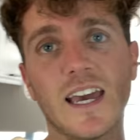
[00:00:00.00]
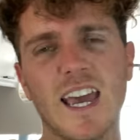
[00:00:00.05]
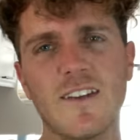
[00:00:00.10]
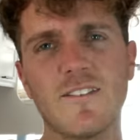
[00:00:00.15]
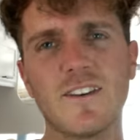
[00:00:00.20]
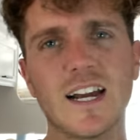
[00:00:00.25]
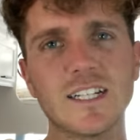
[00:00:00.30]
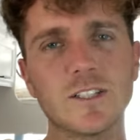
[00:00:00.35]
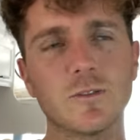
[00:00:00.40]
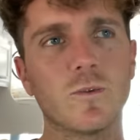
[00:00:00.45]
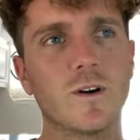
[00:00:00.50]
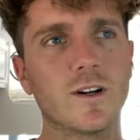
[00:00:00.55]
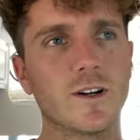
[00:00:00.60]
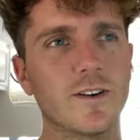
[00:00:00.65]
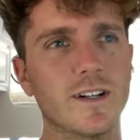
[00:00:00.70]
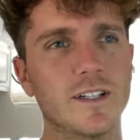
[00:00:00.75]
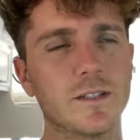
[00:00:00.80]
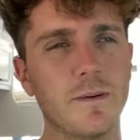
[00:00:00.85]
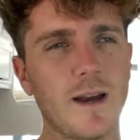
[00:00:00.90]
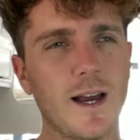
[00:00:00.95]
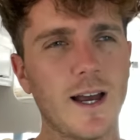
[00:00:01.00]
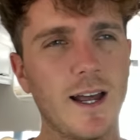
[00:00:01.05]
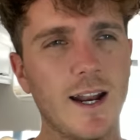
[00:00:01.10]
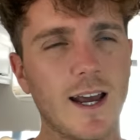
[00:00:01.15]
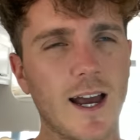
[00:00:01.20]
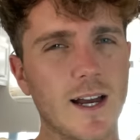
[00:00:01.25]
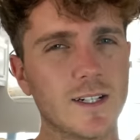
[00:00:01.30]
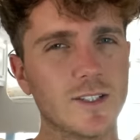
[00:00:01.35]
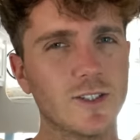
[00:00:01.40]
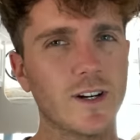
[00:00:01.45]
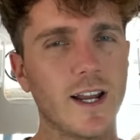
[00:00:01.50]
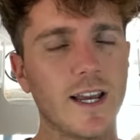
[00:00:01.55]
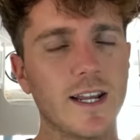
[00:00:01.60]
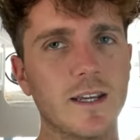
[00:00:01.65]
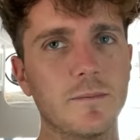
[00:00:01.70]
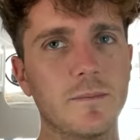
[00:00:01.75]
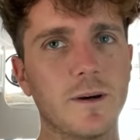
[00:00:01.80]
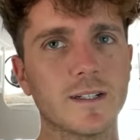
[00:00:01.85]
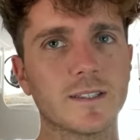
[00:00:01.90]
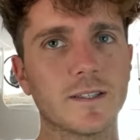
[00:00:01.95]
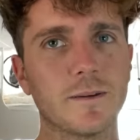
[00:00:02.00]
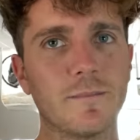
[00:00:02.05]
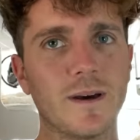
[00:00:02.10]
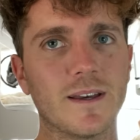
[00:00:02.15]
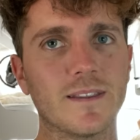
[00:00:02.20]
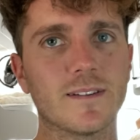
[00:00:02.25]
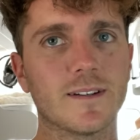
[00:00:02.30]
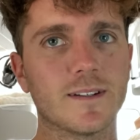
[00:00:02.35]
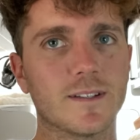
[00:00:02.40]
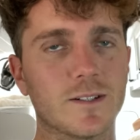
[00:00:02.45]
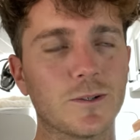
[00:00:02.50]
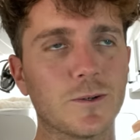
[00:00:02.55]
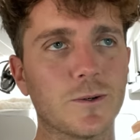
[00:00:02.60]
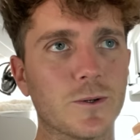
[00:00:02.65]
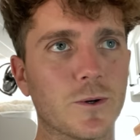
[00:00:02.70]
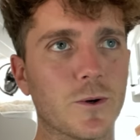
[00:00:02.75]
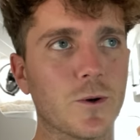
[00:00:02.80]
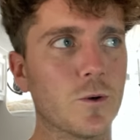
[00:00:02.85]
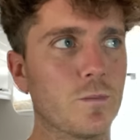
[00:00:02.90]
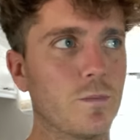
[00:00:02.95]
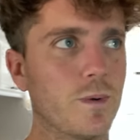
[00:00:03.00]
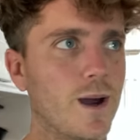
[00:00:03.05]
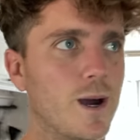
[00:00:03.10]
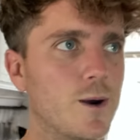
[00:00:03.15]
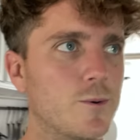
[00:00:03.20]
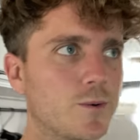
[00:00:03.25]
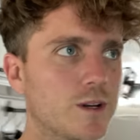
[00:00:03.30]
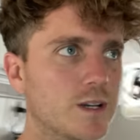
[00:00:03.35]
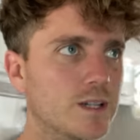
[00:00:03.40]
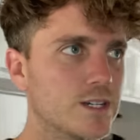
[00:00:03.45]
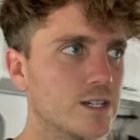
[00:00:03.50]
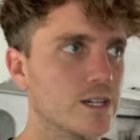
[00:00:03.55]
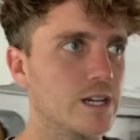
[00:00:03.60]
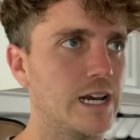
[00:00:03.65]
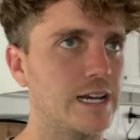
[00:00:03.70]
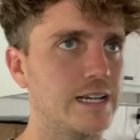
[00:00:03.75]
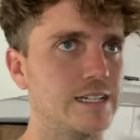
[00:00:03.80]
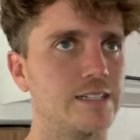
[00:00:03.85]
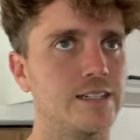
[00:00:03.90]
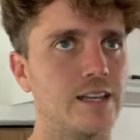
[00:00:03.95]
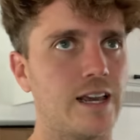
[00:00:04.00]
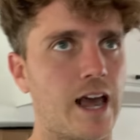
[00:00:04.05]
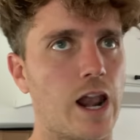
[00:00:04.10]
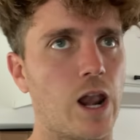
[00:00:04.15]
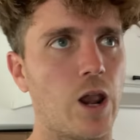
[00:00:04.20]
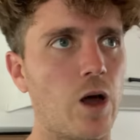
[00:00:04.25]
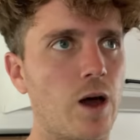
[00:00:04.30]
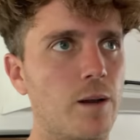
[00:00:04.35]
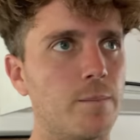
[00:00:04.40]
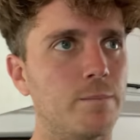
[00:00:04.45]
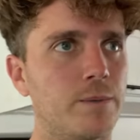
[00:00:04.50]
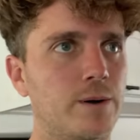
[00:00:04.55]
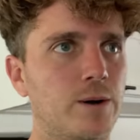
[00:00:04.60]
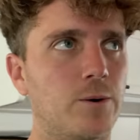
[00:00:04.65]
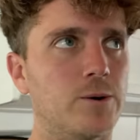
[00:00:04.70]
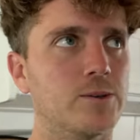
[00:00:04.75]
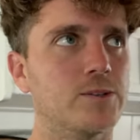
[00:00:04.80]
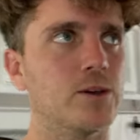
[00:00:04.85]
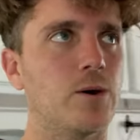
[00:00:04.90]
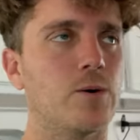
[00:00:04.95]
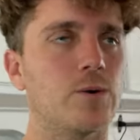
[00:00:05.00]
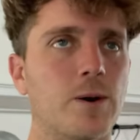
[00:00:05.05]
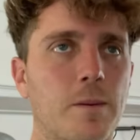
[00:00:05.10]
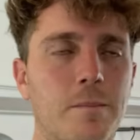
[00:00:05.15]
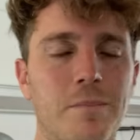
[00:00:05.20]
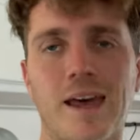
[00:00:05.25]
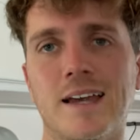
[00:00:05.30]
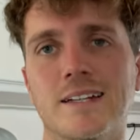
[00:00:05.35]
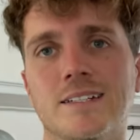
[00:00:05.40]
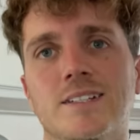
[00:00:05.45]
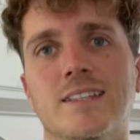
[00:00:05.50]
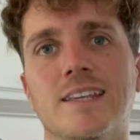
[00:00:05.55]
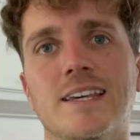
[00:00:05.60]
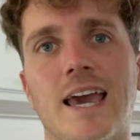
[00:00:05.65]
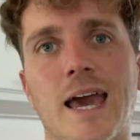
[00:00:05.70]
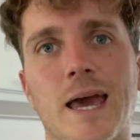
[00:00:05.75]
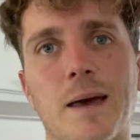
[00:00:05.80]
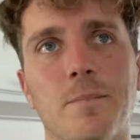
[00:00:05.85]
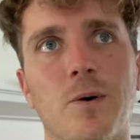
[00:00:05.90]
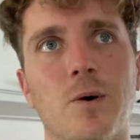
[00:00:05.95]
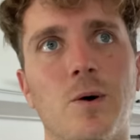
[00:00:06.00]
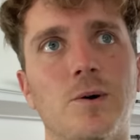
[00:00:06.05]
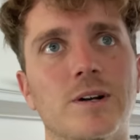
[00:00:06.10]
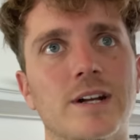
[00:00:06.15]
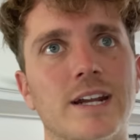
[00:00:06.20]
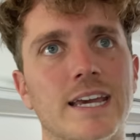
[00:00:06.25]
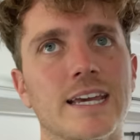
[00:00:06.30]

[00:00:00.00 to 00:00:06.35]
if you guys were wondering, it's about 180 bucks a month to store Cooper, which is a lot, but also compared to the airport,